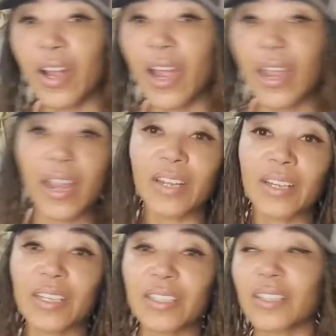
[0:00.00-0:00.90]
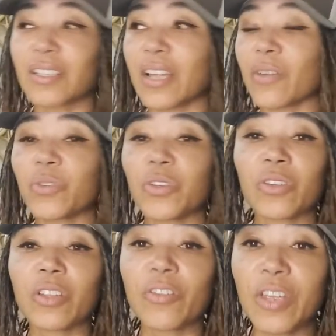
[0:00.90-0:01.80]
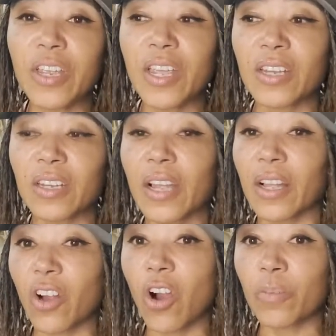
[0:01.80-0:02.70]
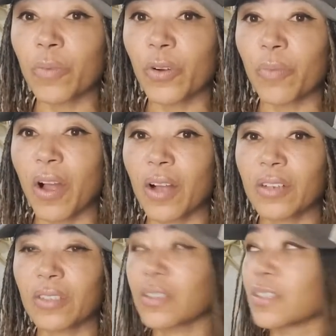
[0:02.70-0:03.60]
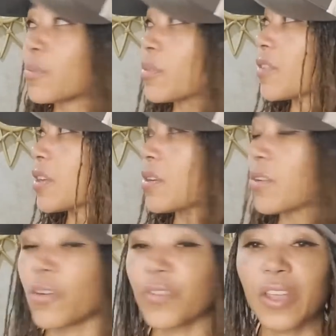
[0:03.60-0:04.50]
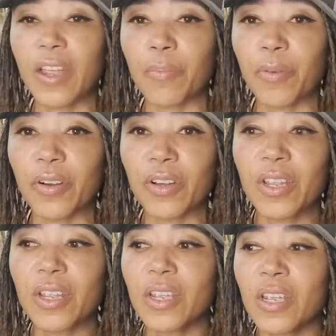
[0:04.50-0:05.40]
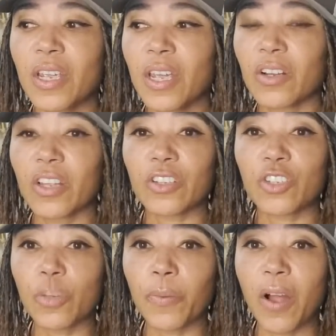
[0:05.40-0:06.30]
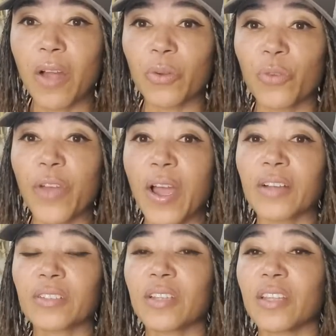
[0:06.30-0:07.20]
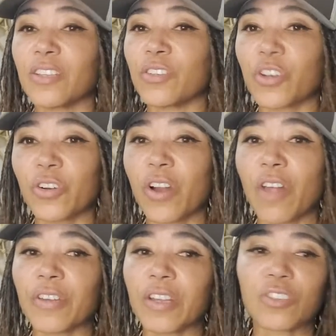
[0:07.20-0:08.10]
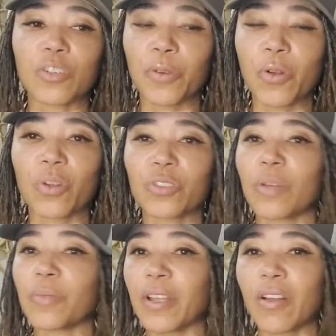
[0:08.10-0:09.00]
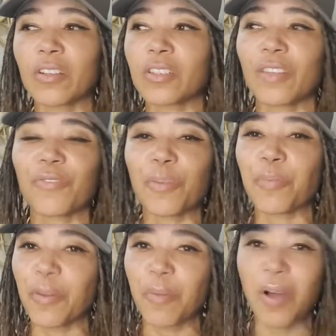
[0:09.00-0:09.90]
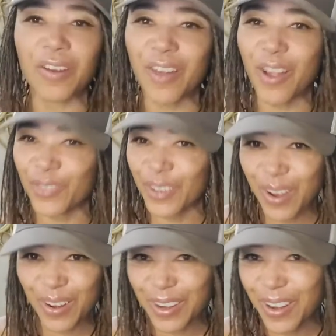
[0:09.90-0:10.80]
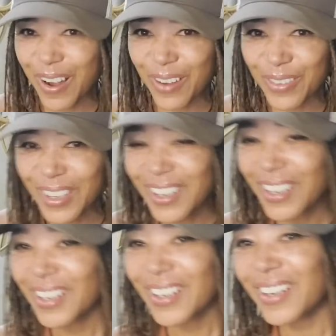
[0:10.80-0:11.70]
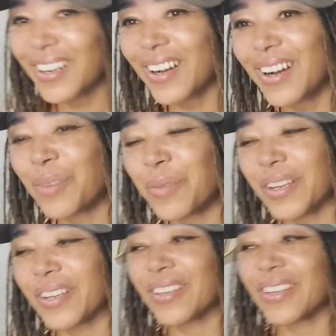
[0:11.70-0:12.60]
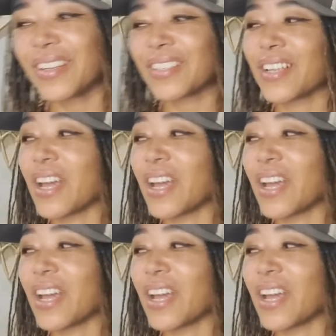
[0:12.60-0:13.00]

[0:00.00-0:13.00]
I hate it. It's just like when you're living in like a cardboard box, because I'm living in an R V camper, it'll get super hot real fast, and then you turn it off and it gets super cold. So I'm like constantly flipping them on and off and on and off. Oh my goodness.